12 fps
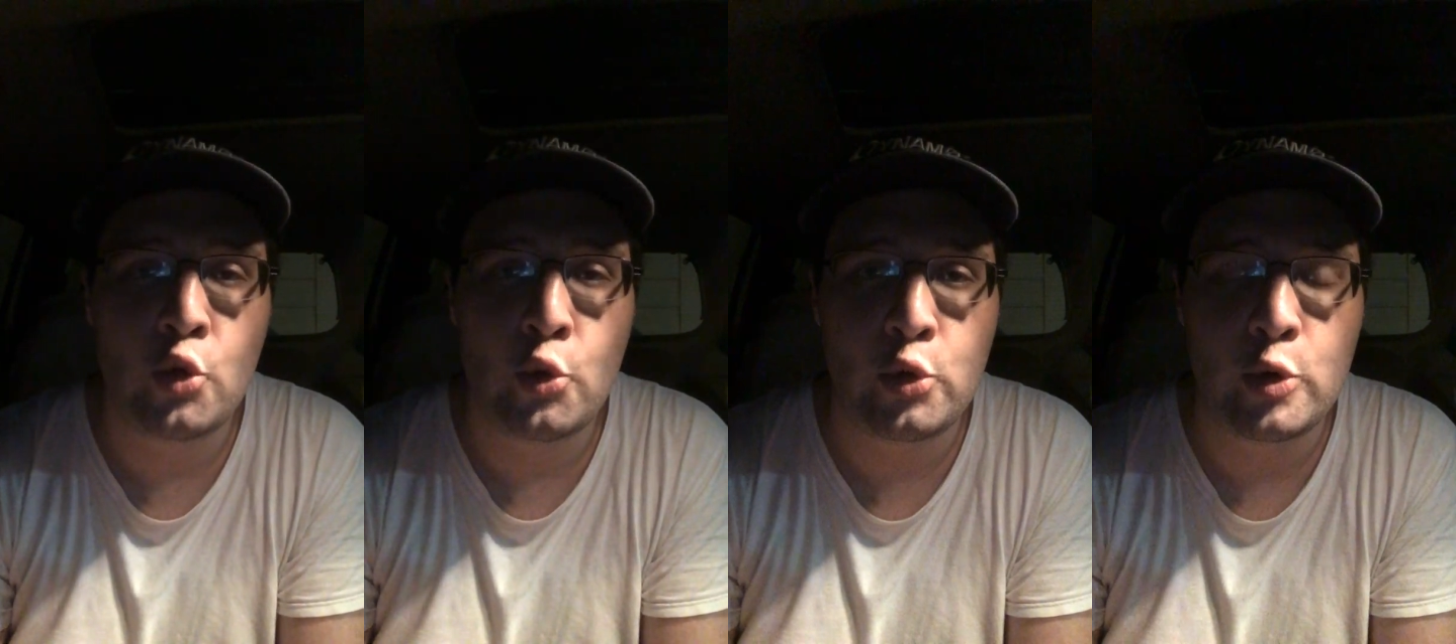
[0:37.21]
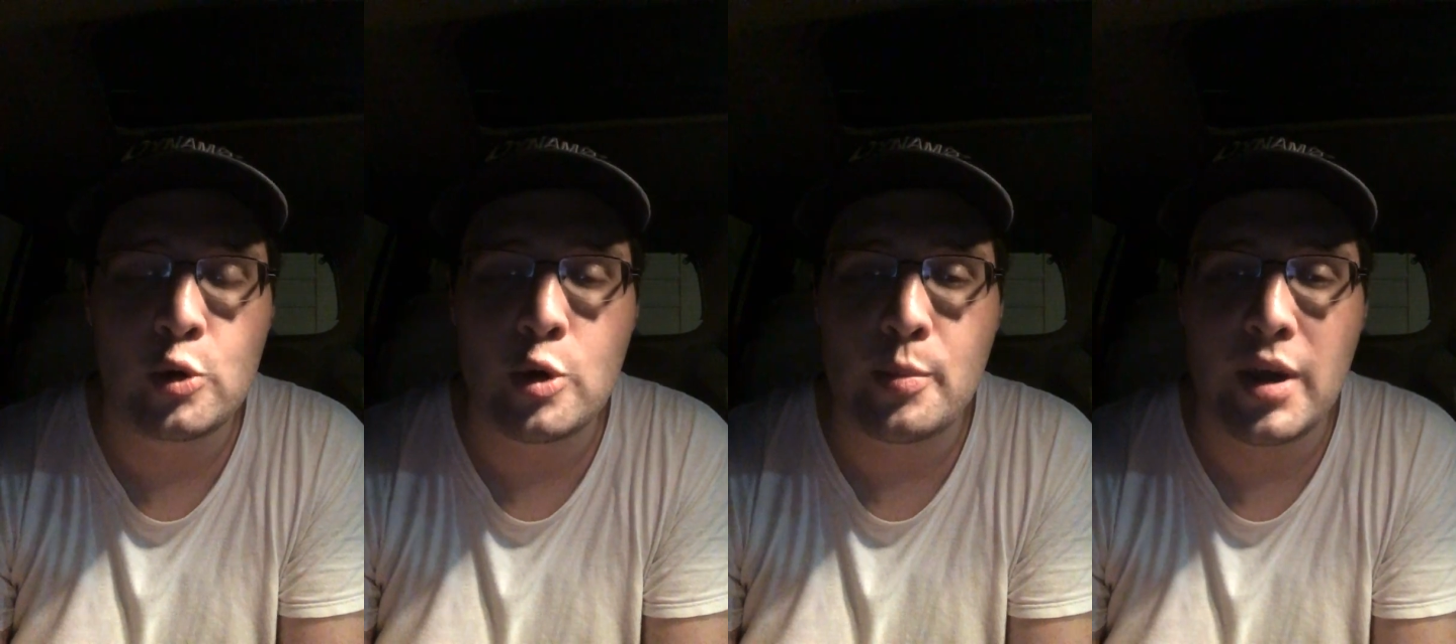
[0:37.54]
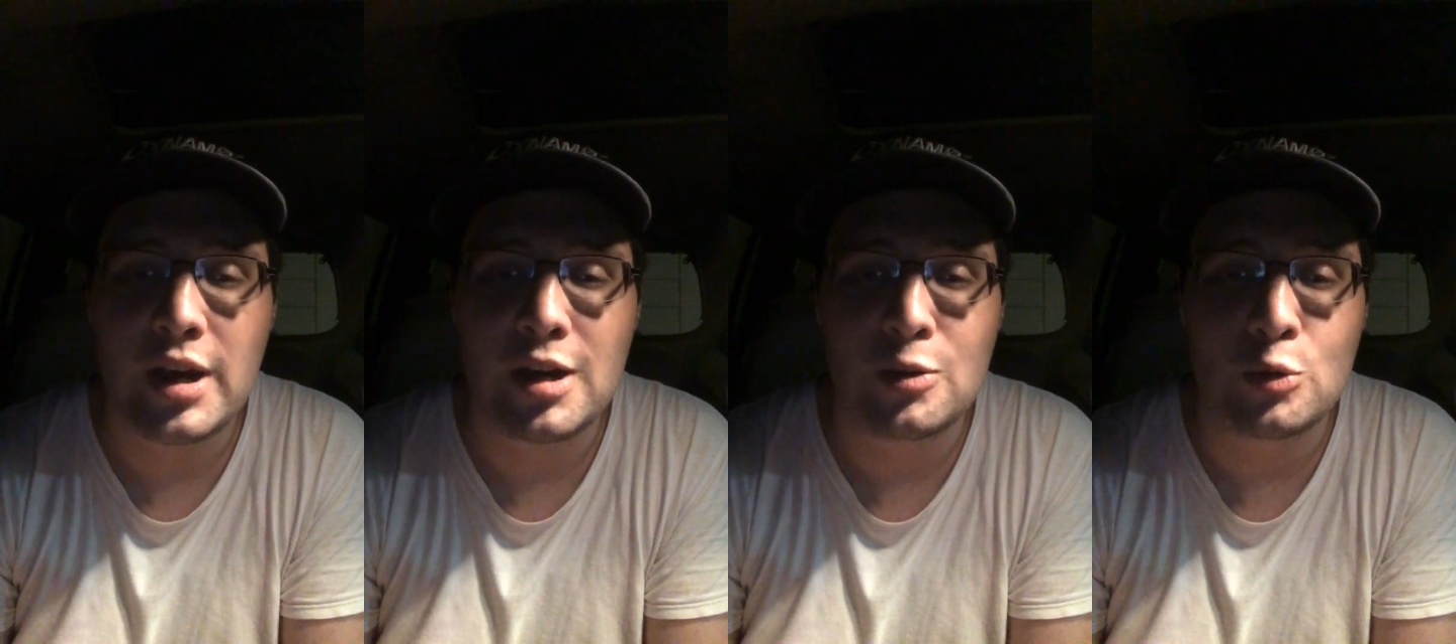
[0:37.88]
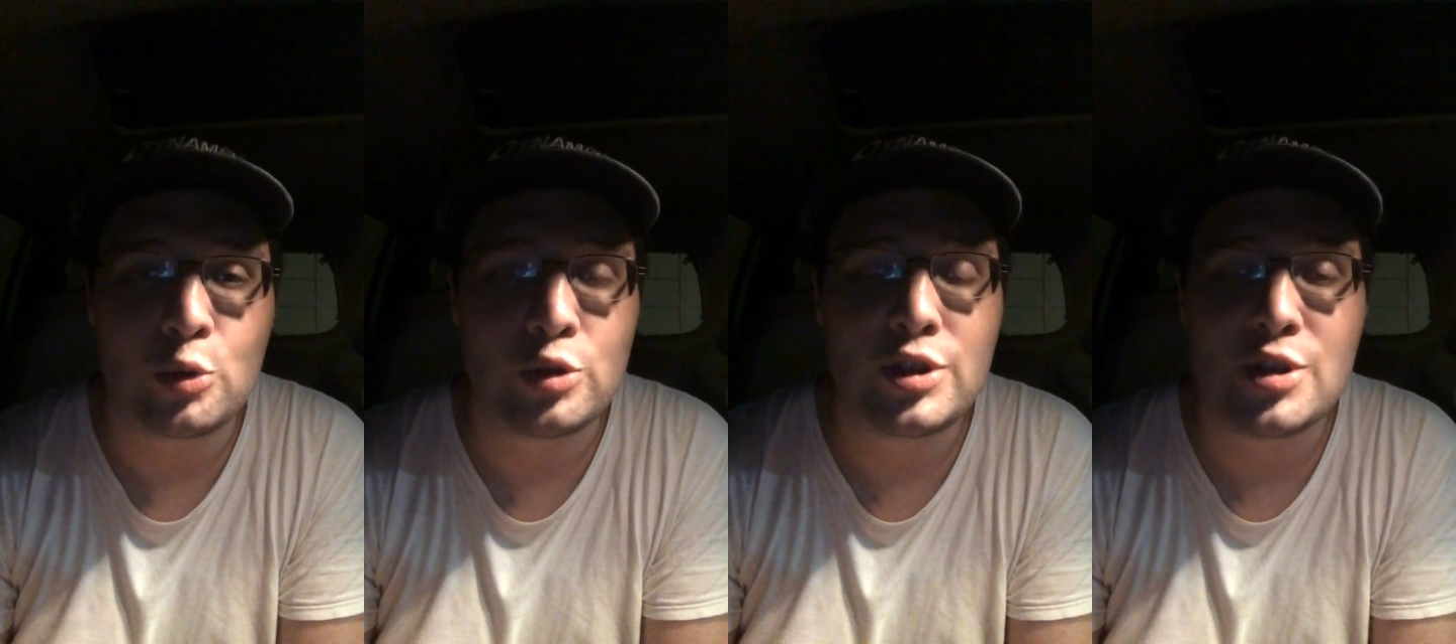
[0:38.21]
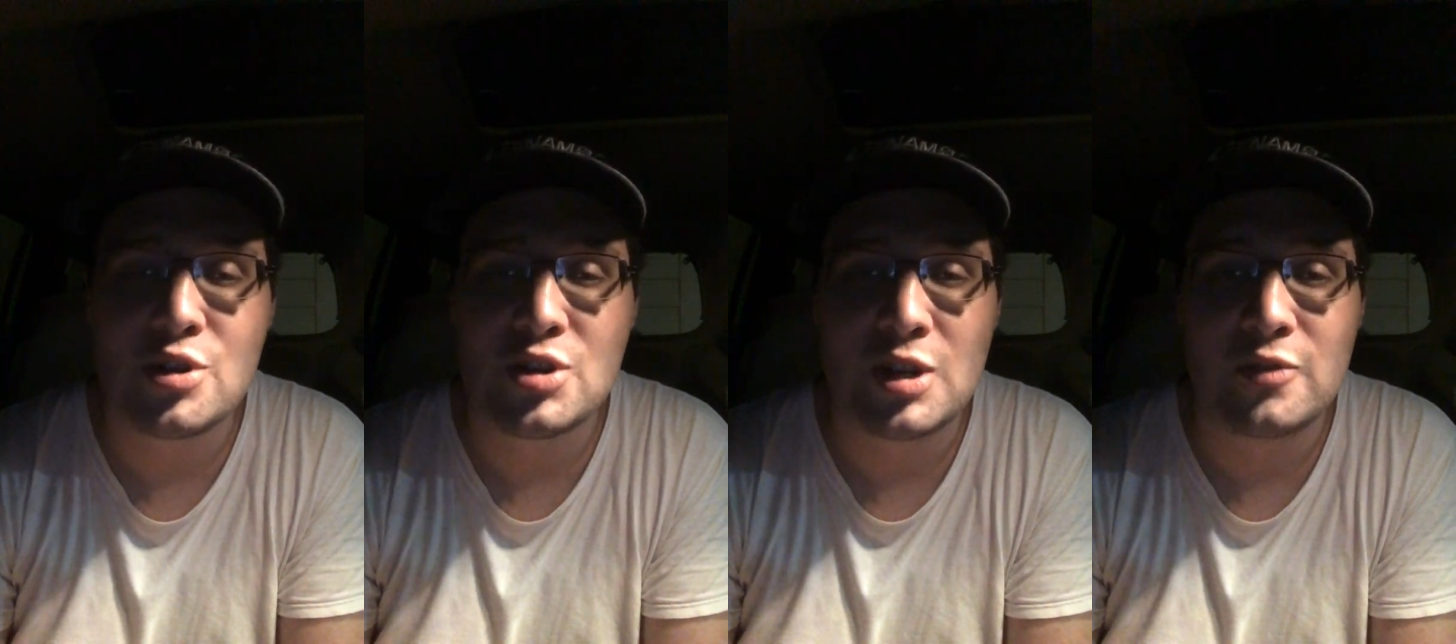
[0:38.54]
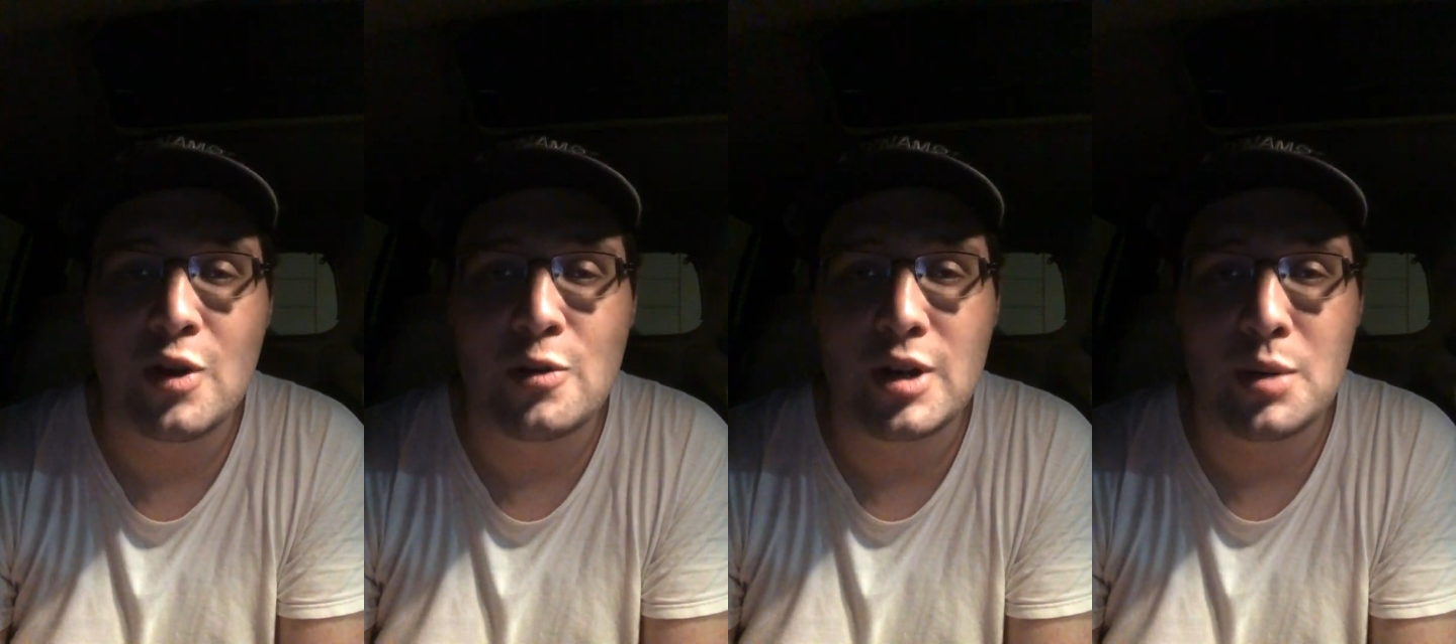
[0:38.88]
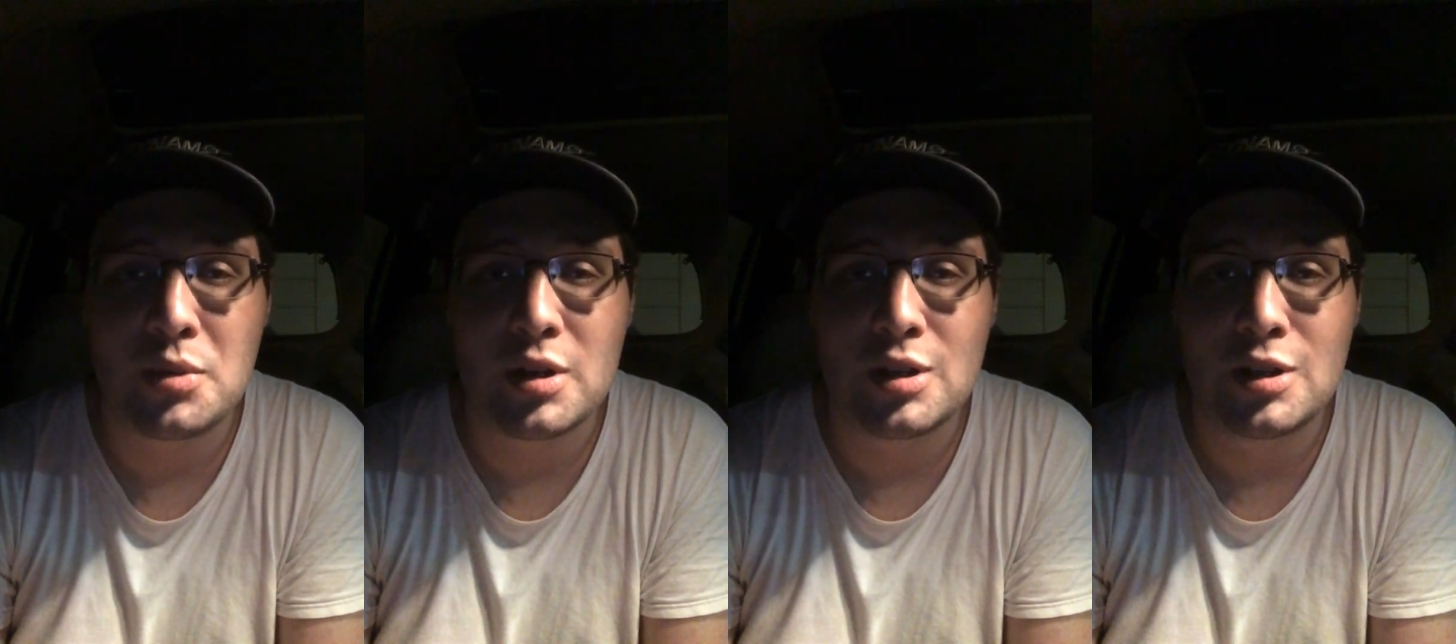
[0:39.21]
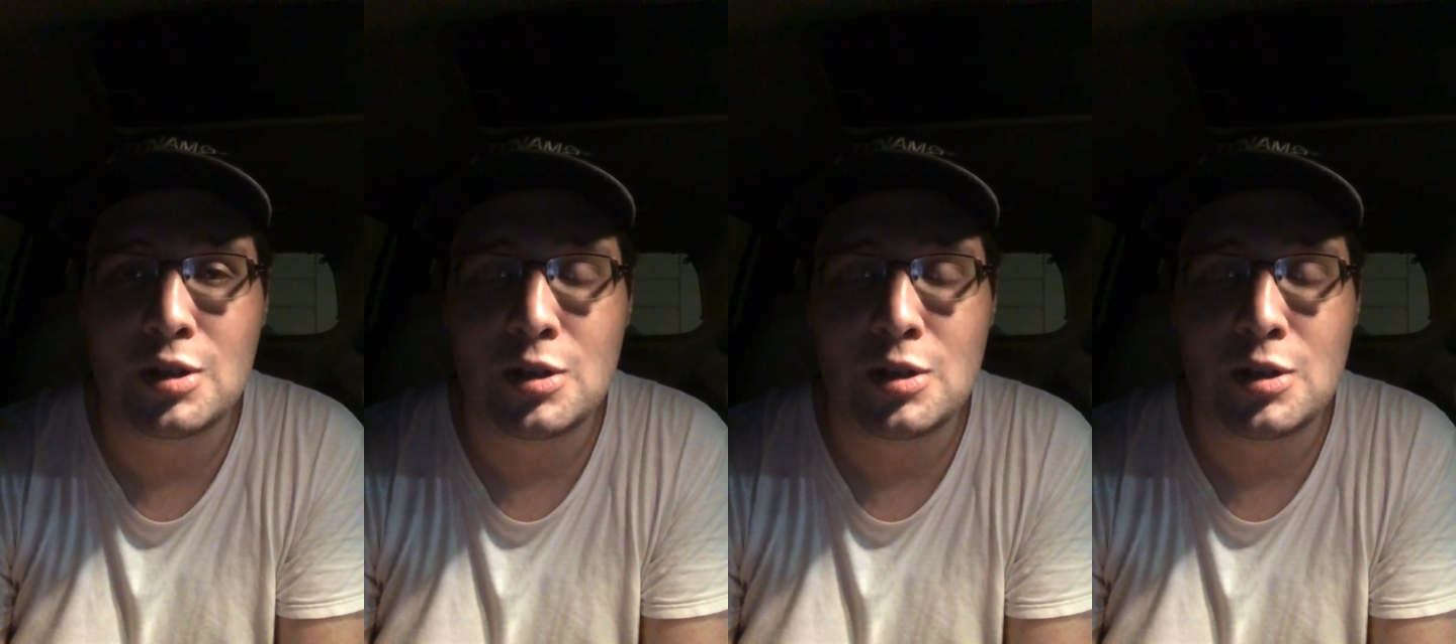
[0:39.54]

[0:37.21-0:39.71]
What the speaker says: Google Mail, or your cell phone number,